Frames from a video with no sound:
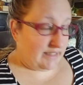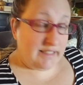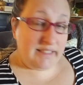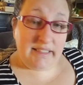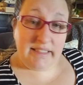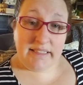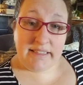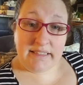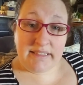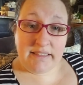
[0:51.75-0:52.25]

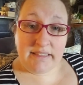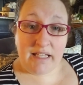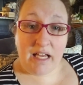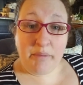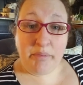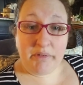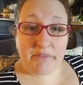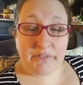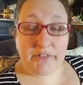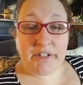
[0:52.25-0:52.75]
is I
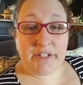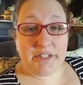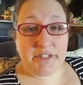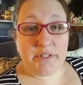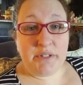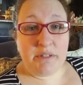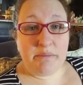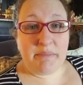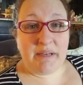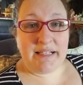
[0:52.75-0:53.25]
prefer to
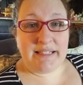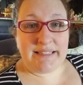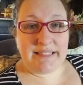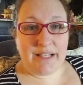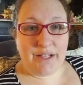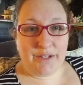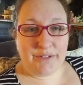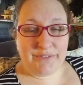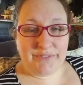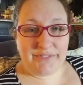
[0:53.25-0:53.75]
do it
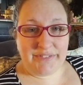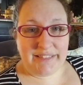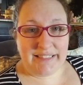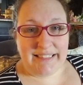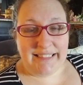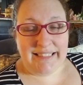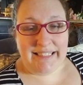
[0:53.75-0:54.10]
myself.